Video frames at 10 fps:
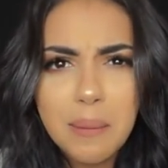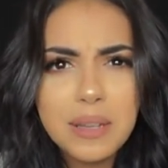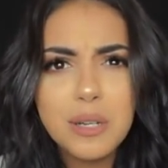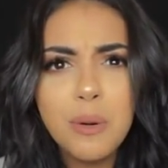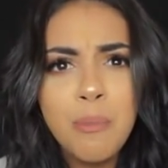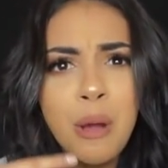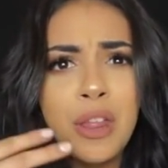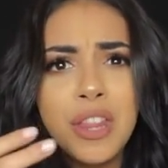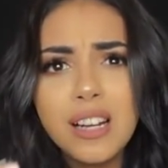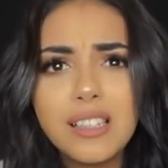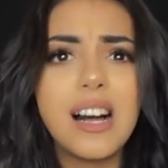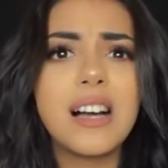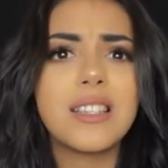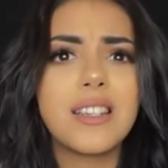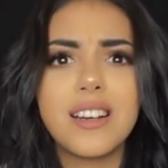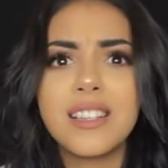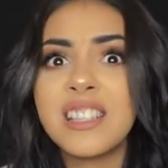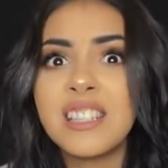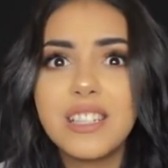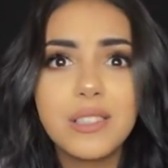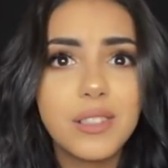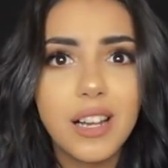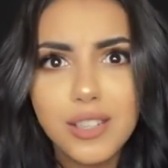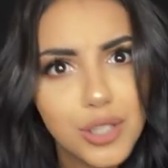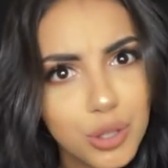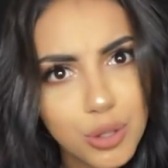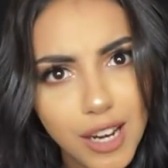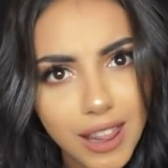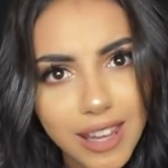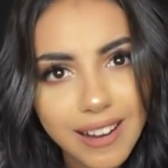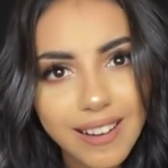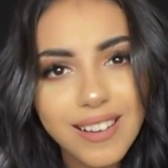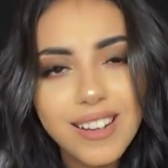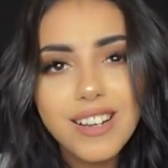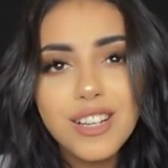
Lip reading: I went to a birthing class and I still understood nothing.